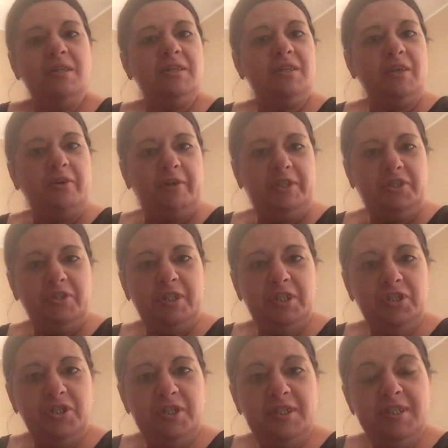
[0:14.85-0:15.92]

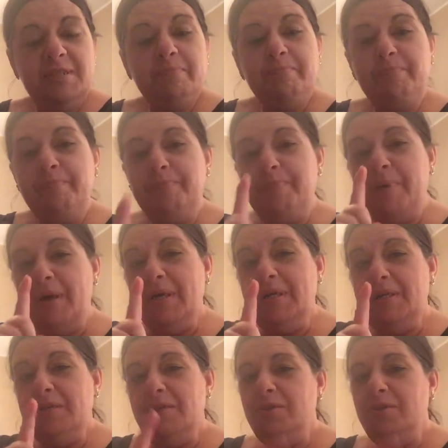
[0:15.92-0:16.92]
congratulations, but